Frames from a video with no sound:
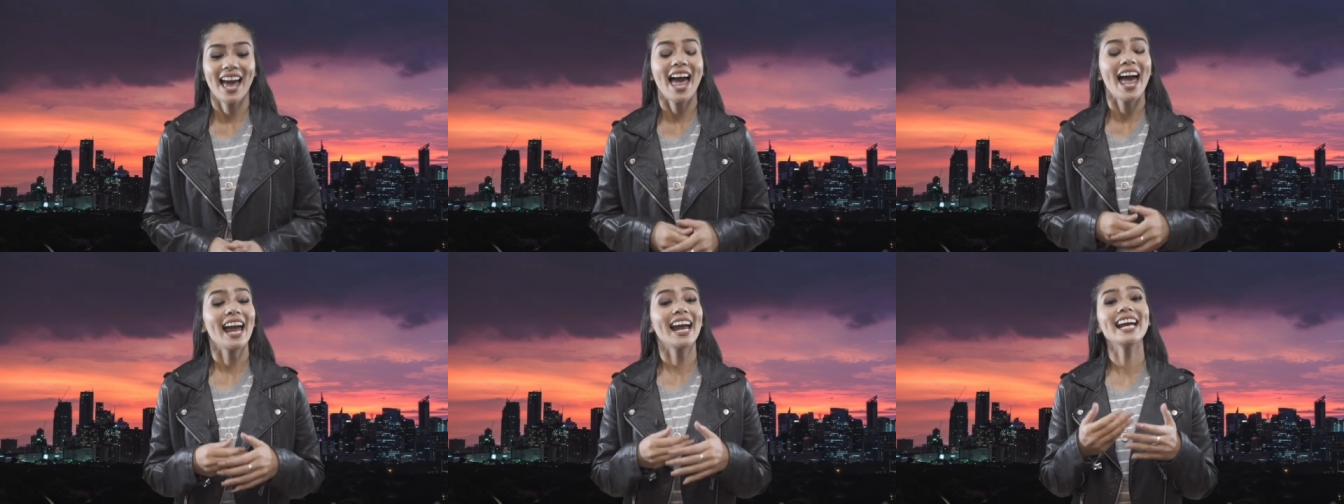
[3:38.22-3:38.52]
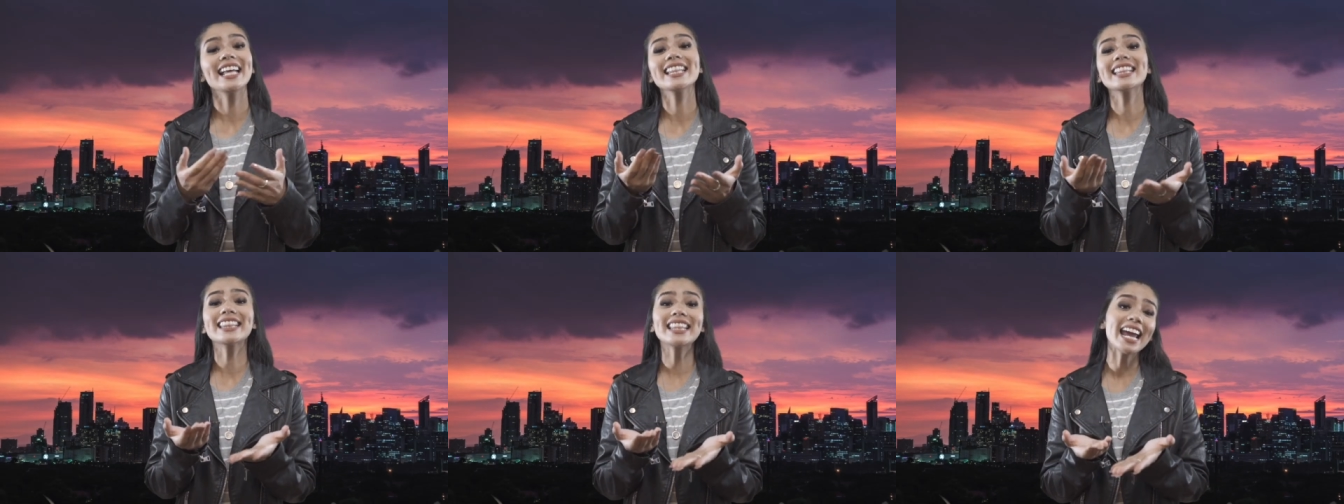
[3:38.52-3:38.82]

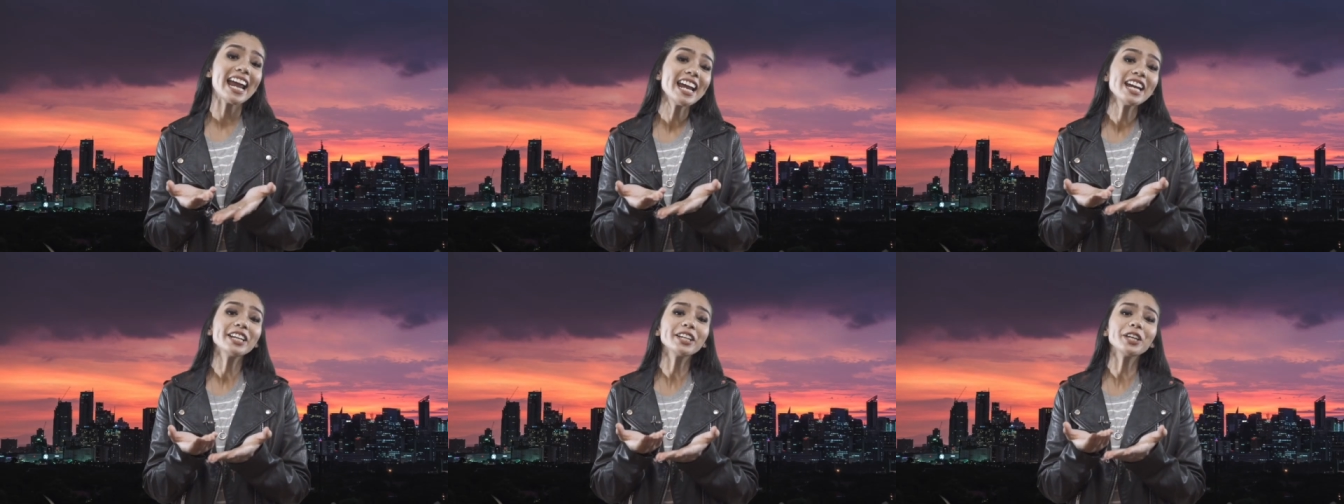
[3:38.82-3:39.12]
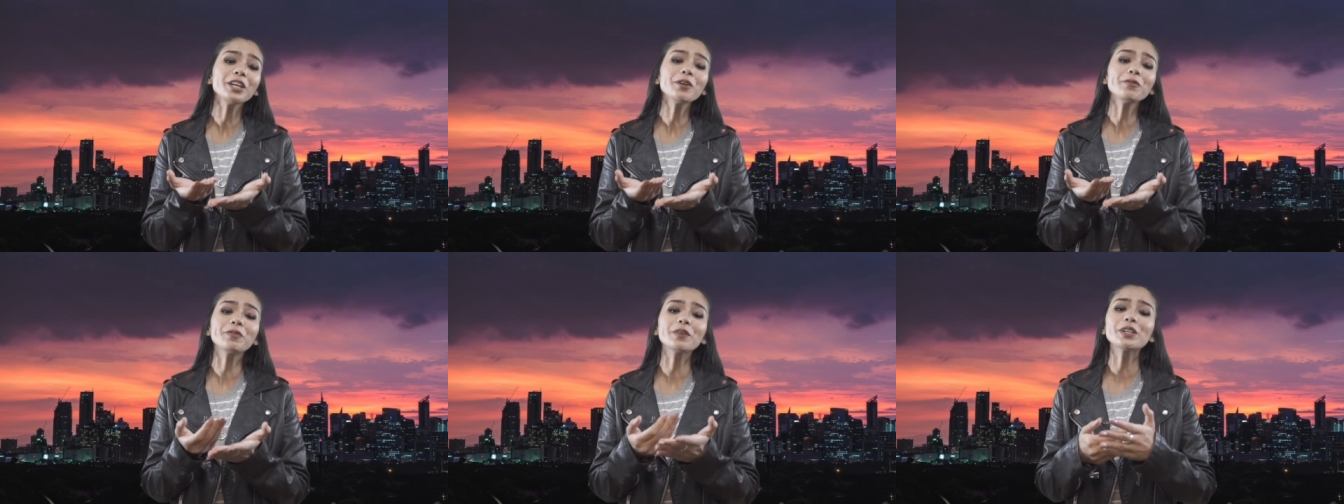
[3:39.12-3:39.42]
And thank
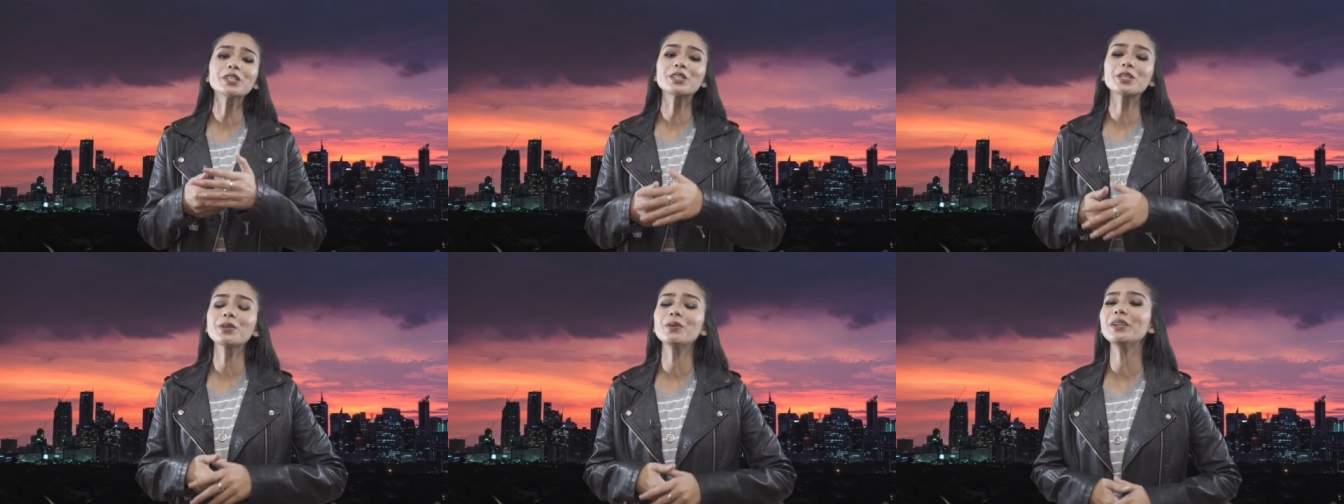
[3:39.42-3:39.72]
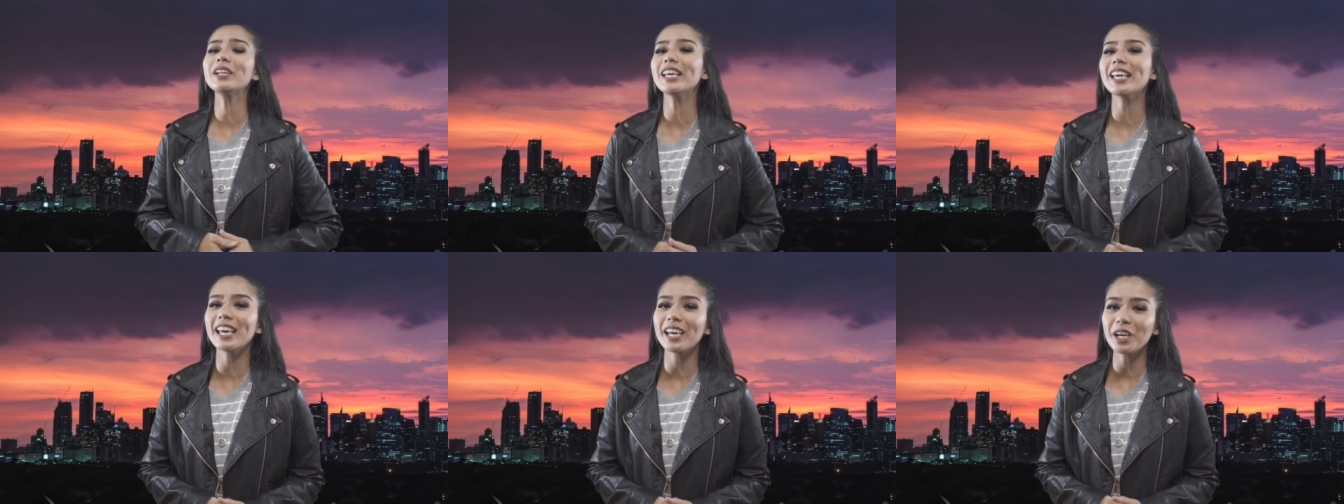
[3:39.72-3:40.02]
you for
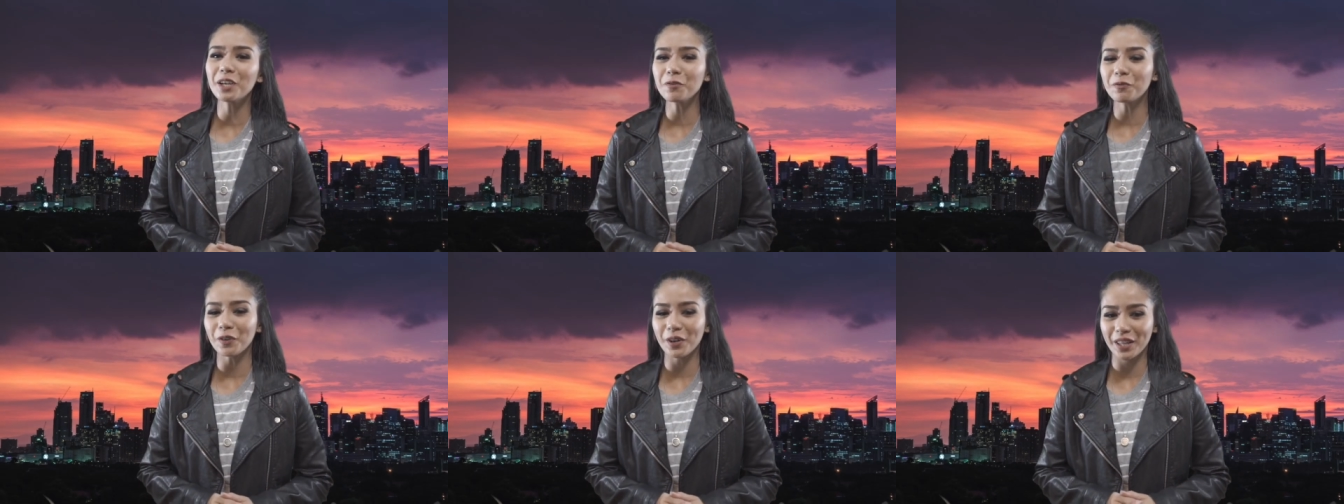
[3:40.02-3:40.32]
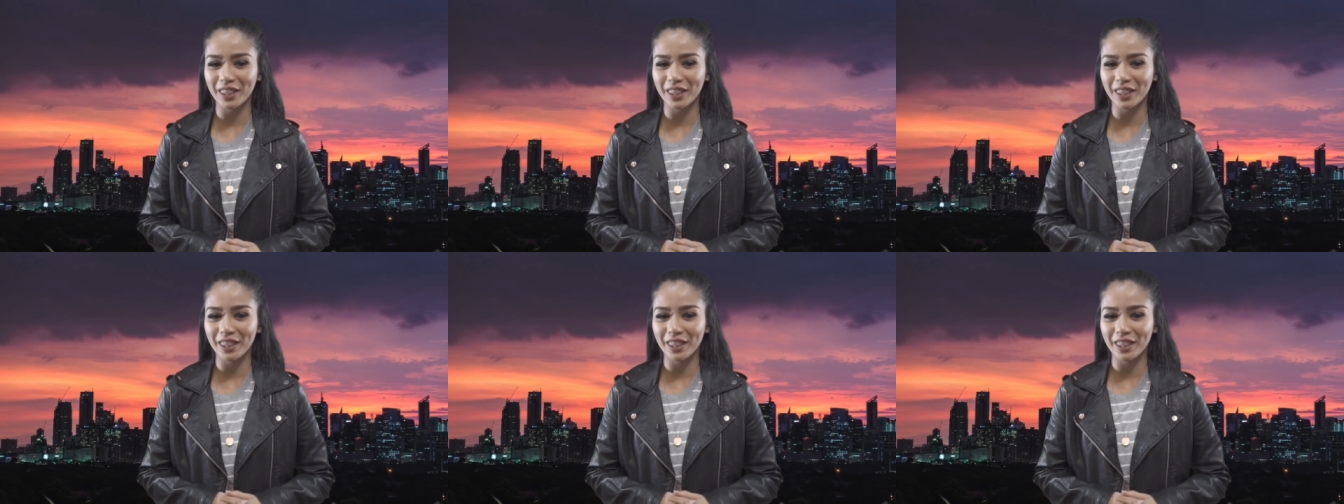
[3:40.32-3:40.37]
tuning in for